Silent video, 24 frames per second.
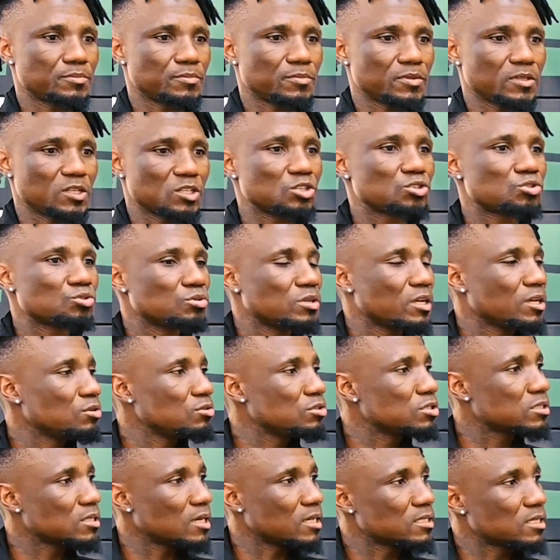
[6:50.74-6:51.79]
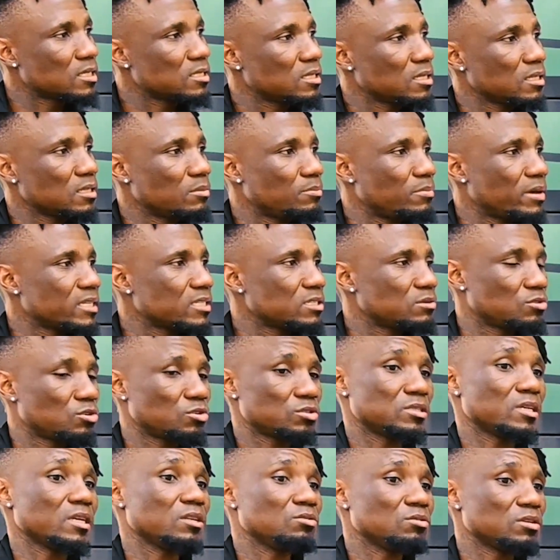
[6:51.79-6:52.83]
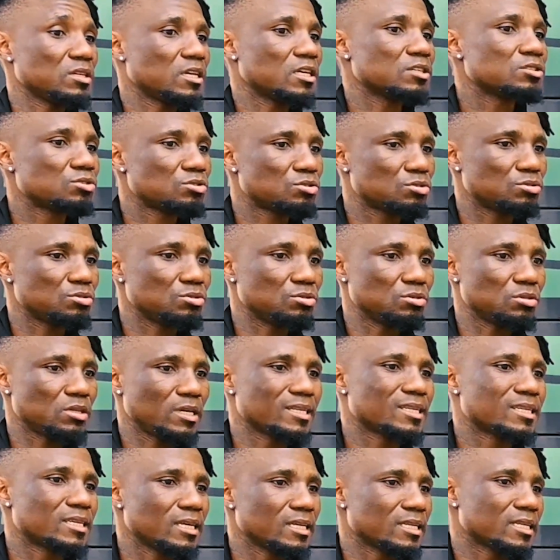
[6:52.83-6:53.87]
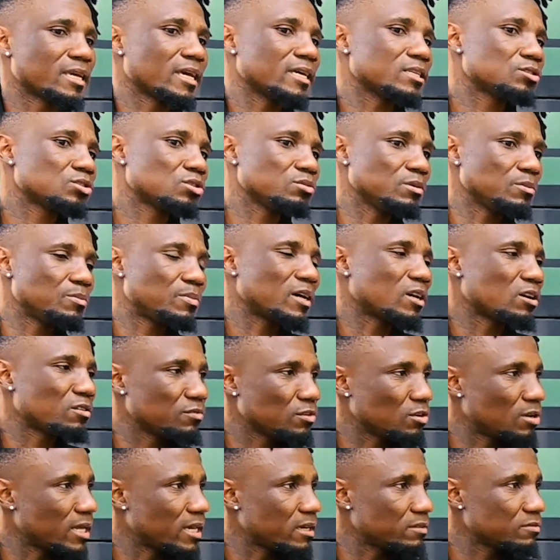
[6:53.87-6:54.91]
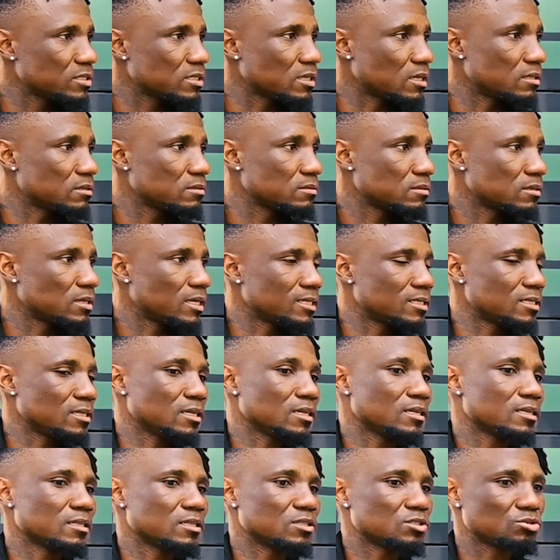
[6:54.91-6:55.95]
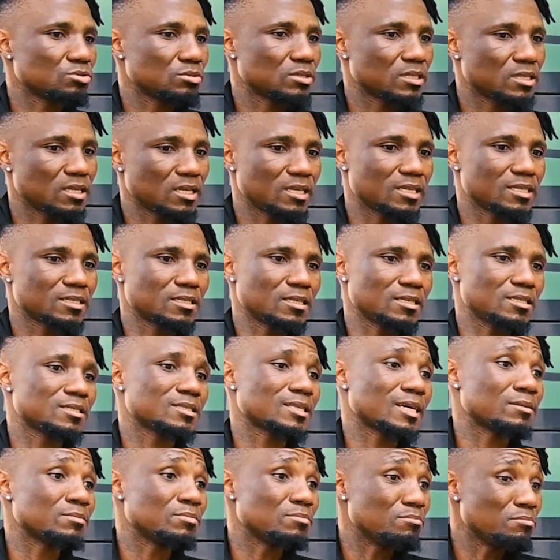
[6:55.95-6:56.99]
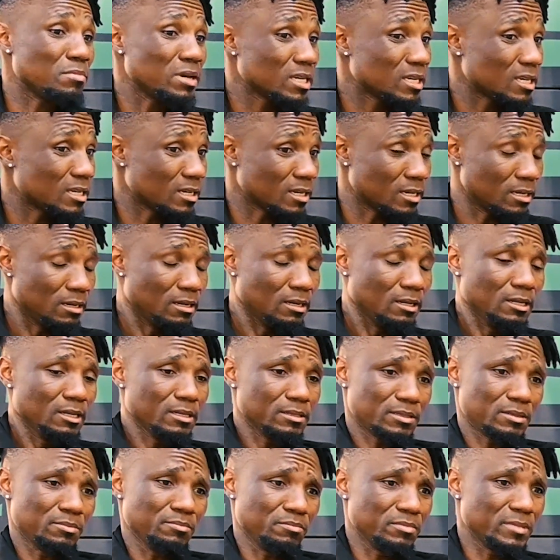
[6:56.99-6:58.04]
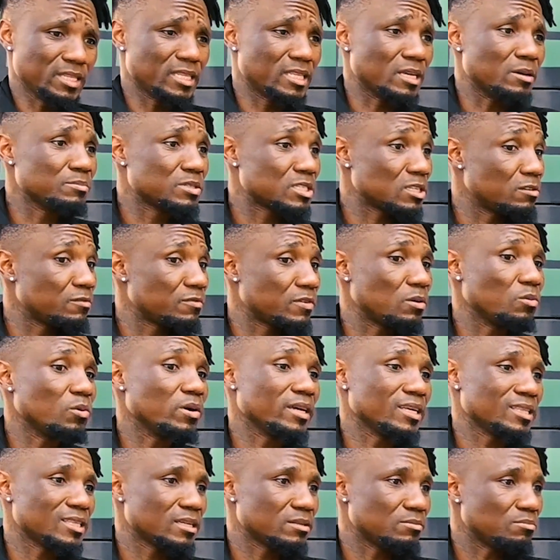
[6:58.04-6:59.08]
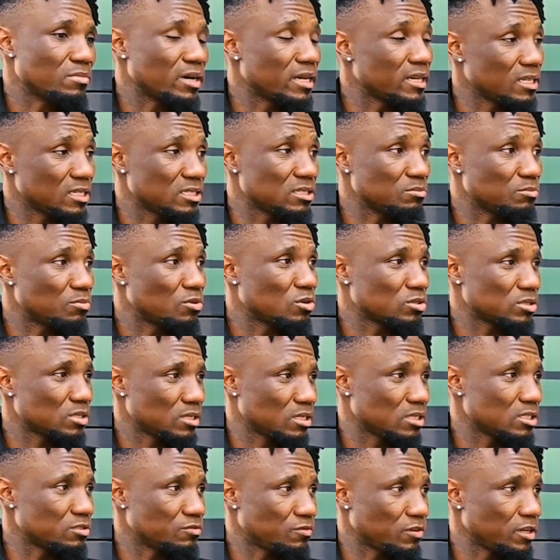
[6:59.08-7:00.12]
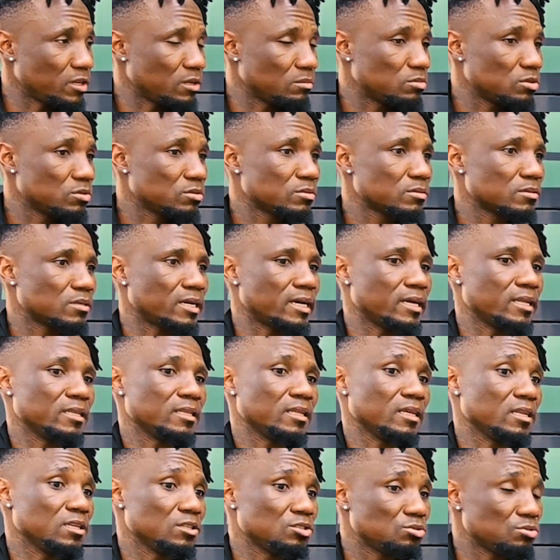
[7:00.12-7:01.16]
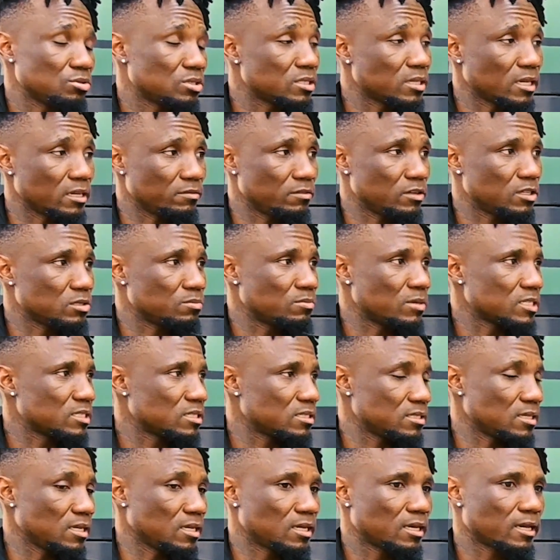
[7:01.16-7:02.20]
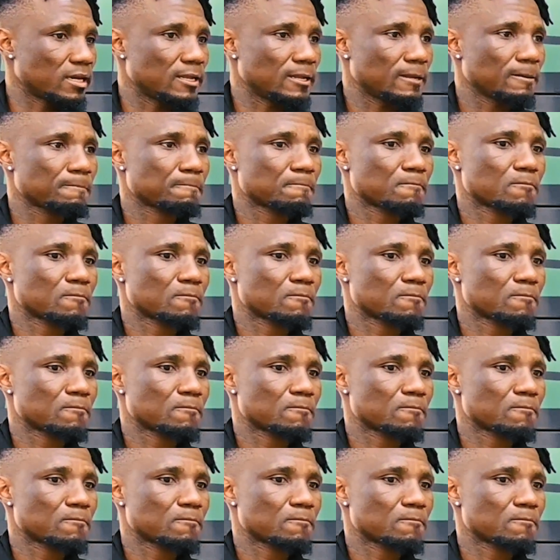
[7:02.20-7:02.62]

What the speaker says: The sooner you start, I think the better, because then it gets to be part of your lifestyle. I think the sooner they start making themselves aware that money is important, it's valuable, and they need to save it as much as they can.